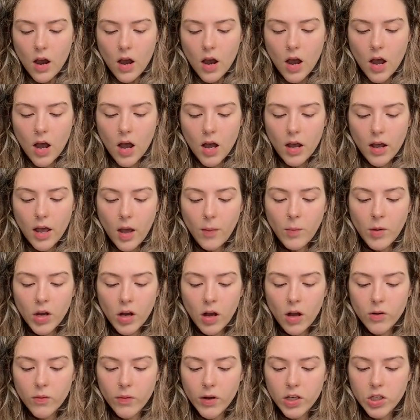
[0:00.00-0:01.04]
Emma,
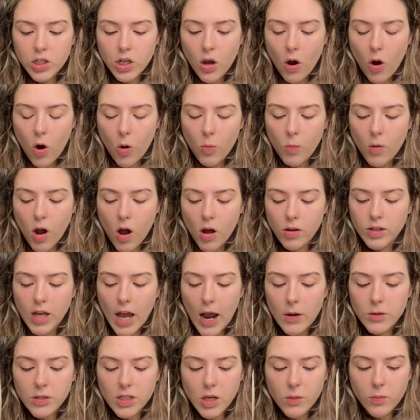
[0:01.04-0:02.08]
on reaching home, called the
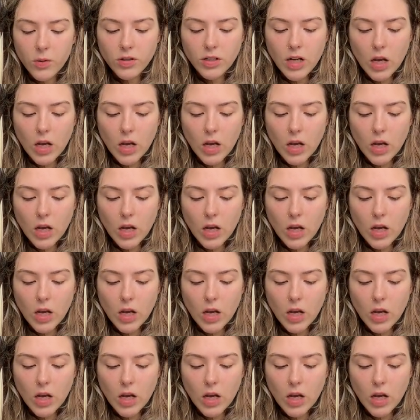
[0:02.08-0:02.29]
housekeeper